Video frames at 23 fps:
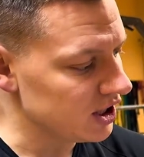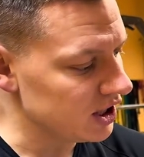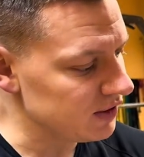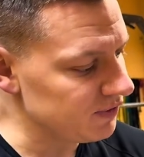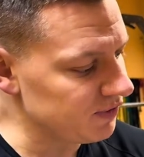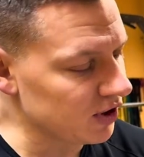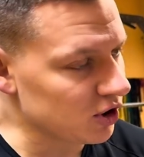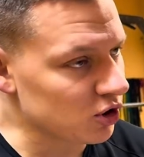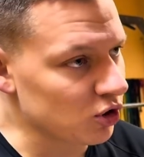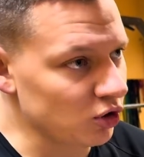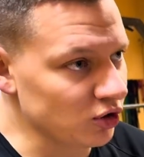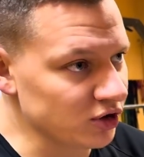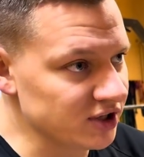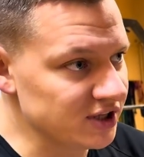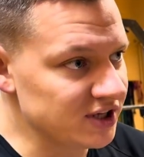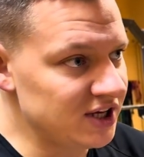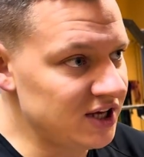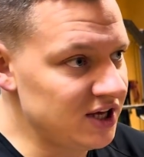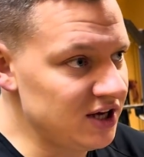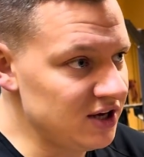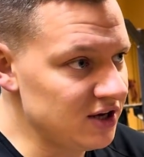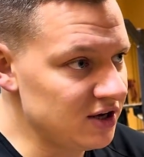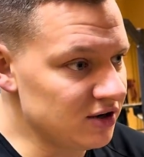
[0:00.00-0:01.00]
And if I hold it
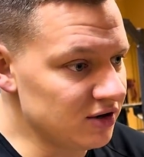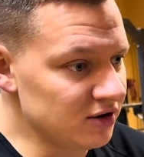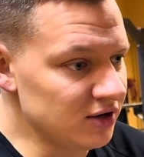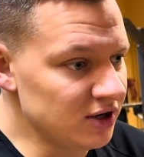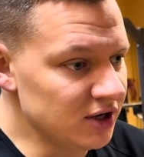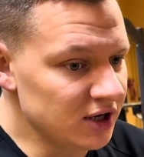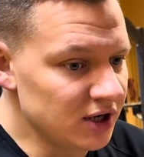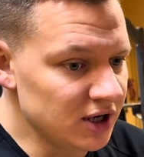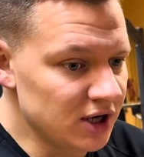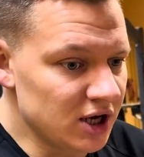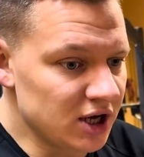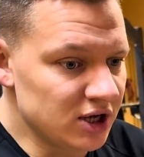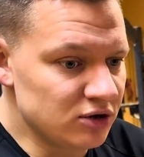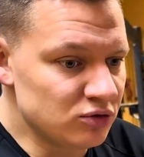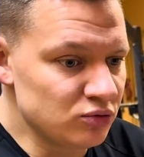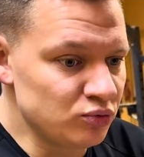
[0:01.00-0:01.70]
here, it